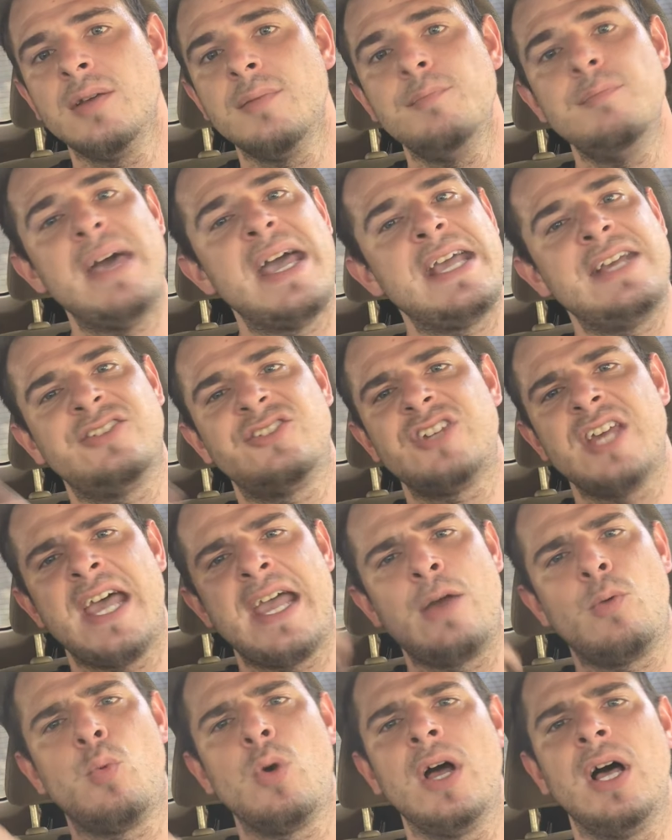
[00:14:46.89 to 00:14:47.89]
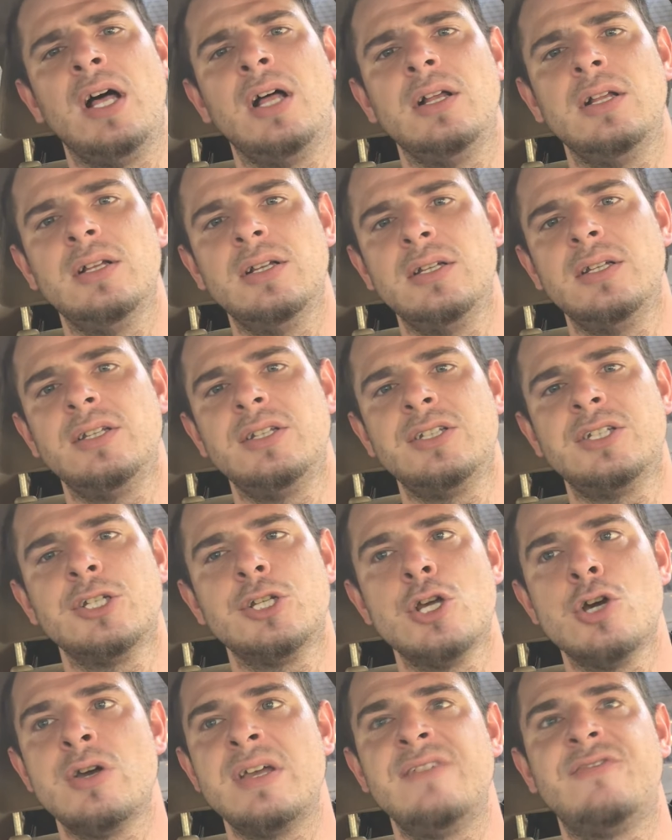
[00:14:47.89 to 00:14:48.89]
may say, well, you
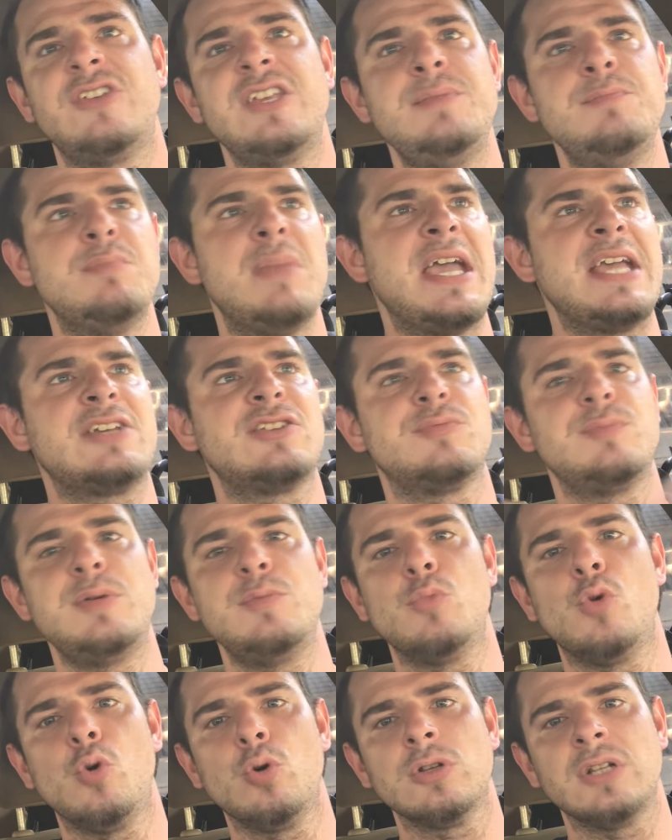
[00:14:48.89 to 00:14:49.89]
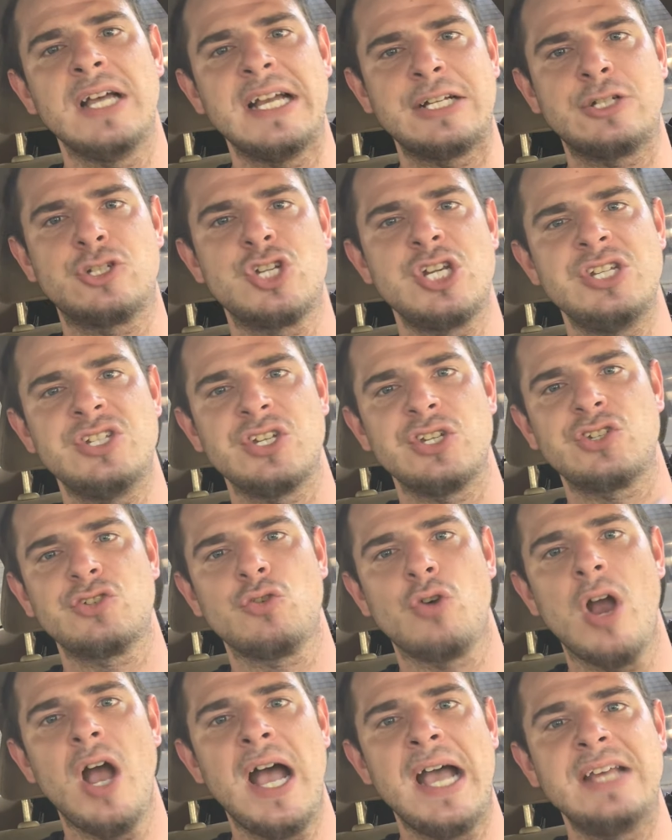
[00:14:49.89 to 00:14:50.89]
know, if He makes me more like Jesus
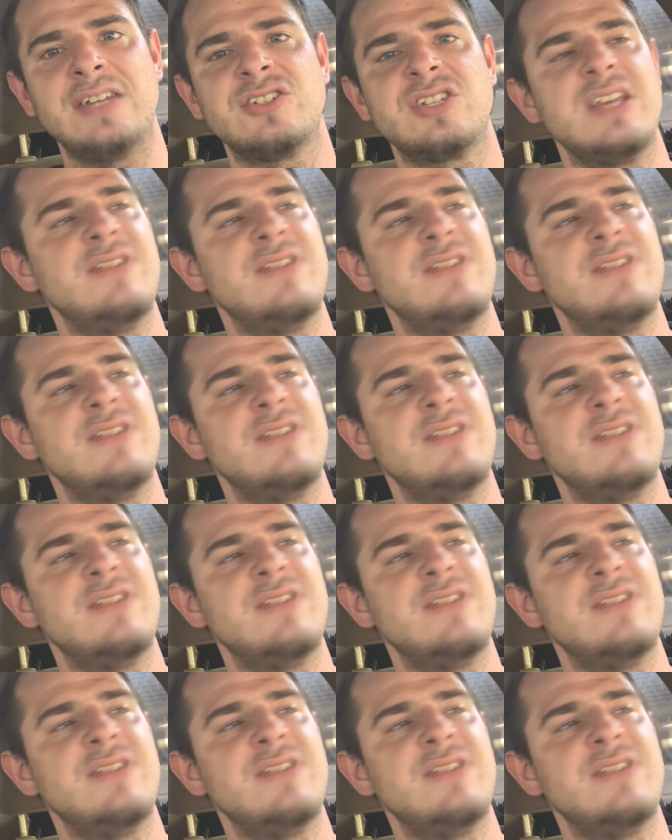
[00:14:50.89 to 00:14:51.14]
Christ,